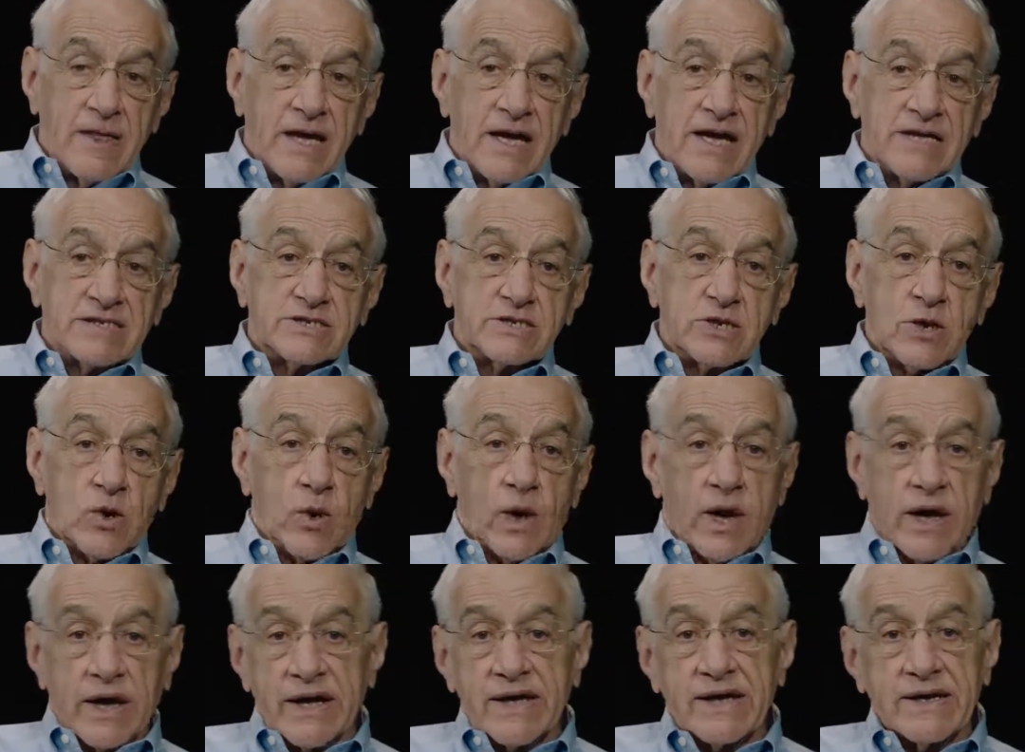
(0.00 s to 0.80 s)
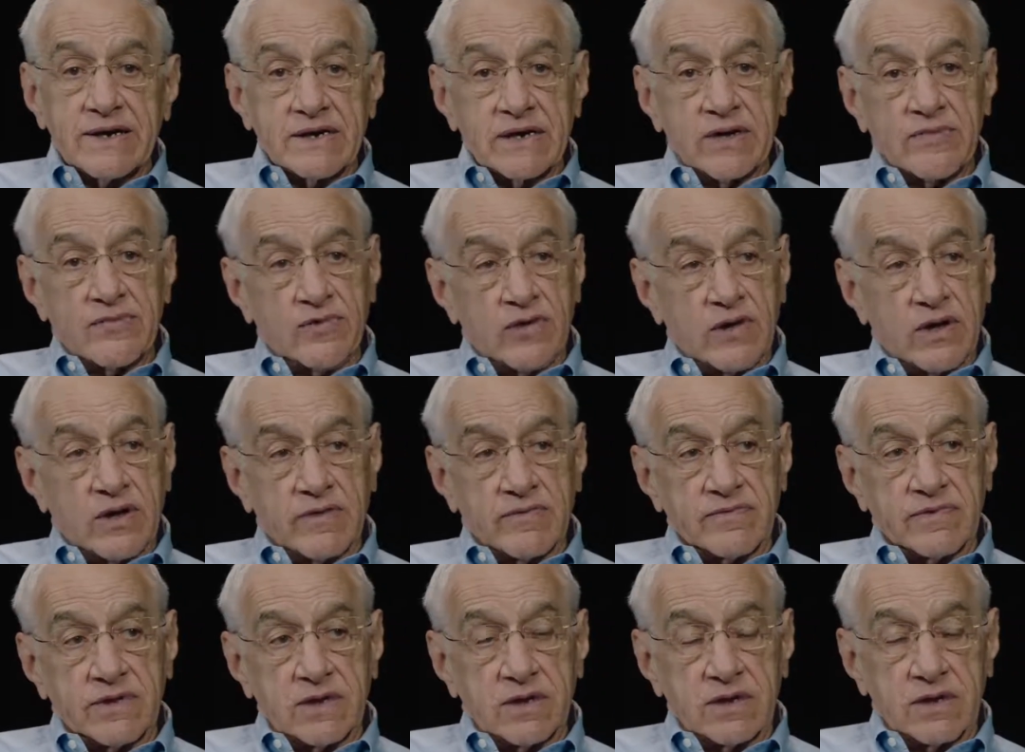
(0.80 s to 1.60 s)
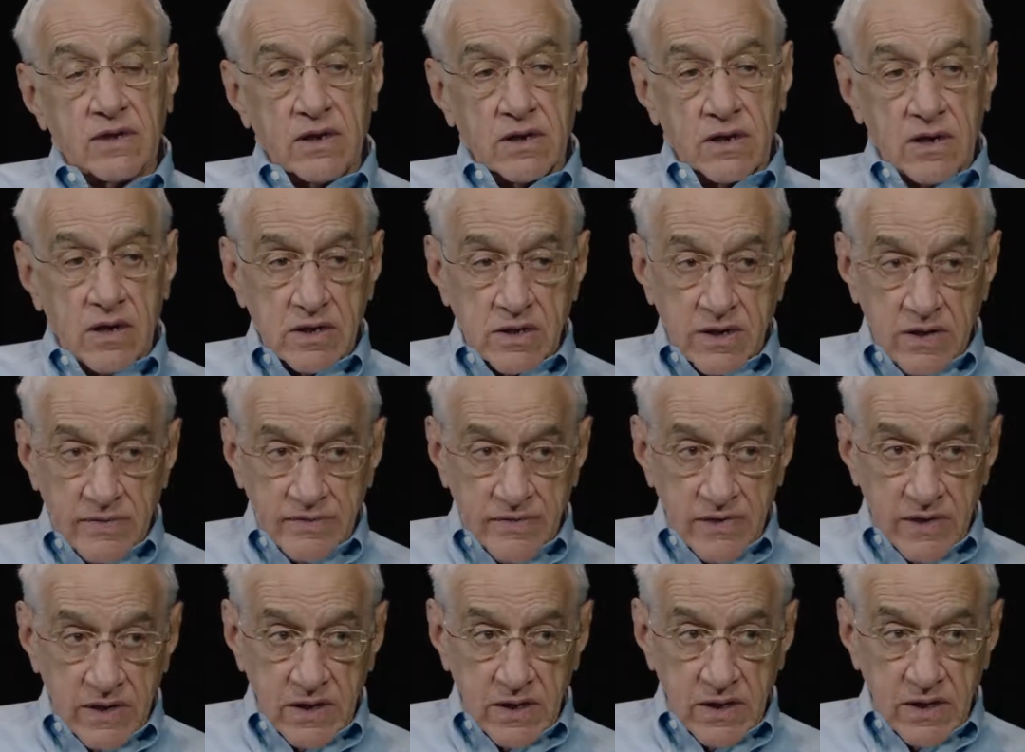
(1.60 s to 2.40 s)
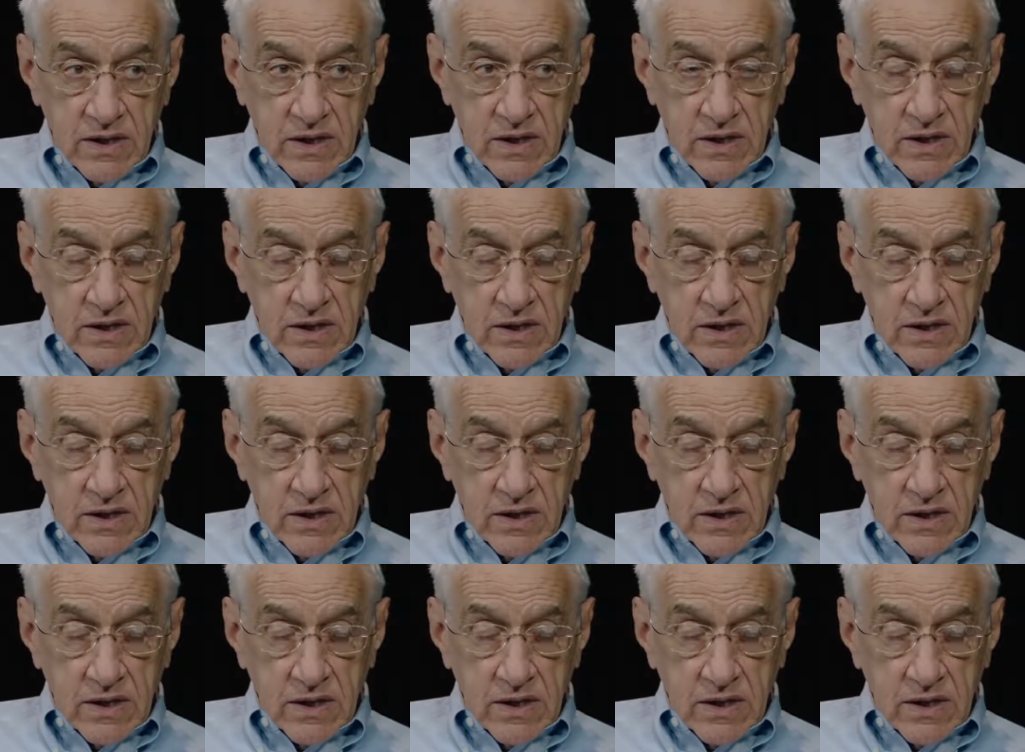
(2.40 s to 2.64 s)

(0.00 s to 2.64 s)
And so I got involved in holography.